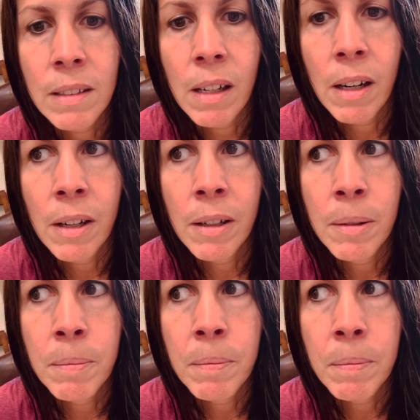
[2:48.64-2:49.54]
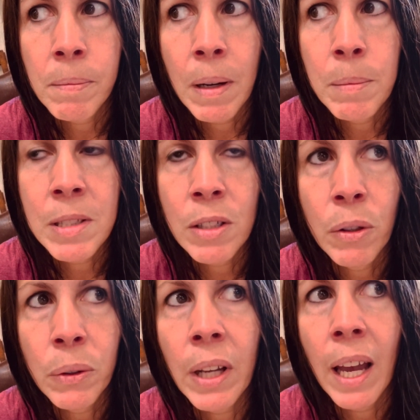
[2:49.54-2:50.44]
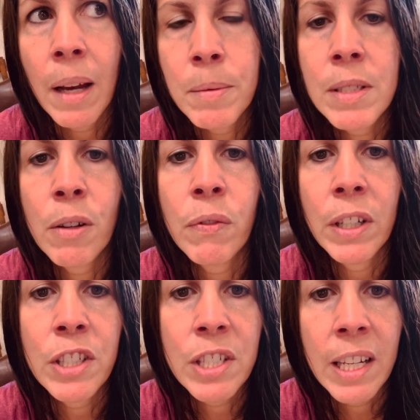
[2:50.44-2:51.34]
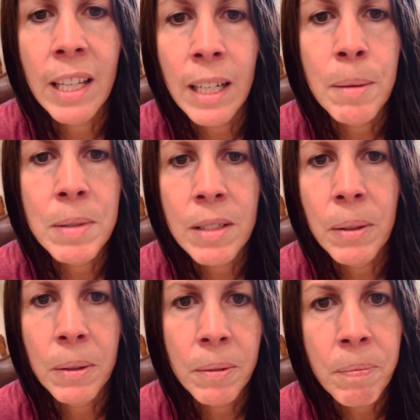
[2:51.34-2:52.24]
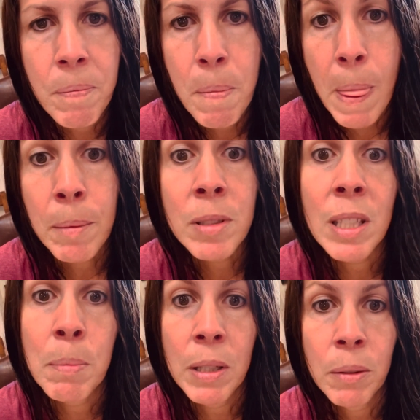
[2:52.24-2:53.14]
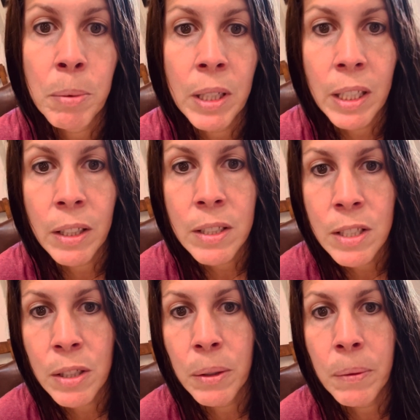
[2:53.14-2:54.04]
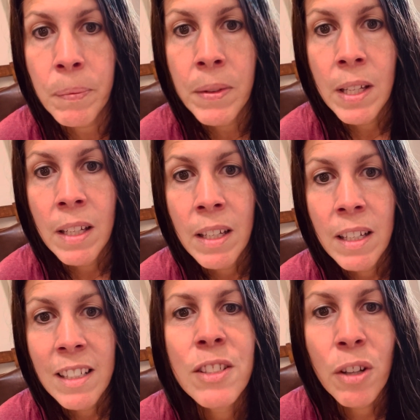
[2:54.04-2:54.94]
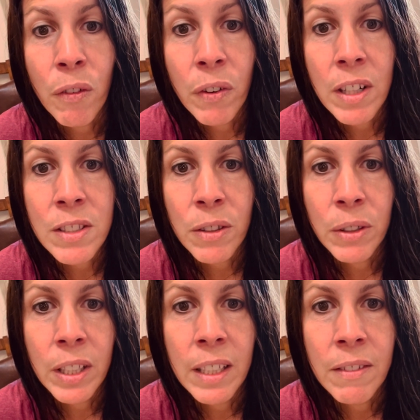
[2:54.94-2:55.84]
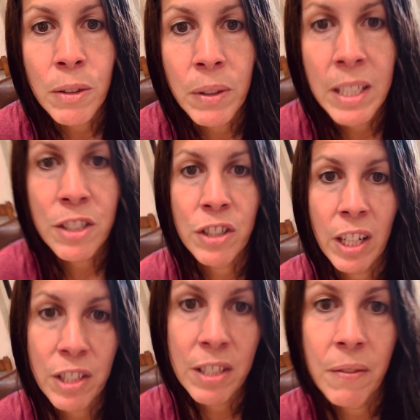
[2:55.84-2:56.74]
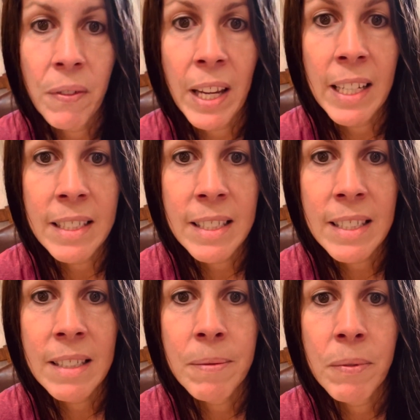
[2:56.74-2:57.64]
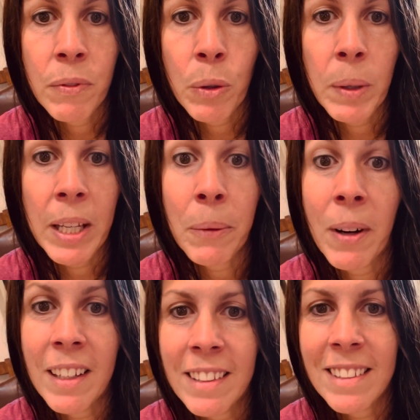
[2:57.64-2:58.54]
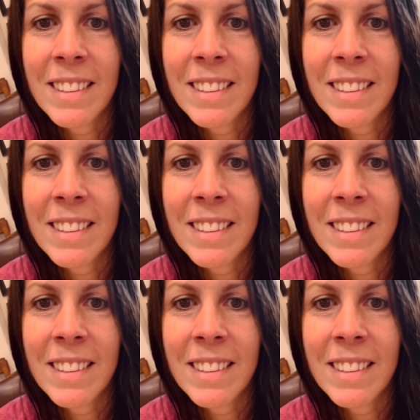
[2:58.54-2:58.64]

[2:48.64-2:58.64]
I'm still okay. I'm still functioning, and I'm sleeping pretty good too. So far, so good of the reintroduction phase for week 1.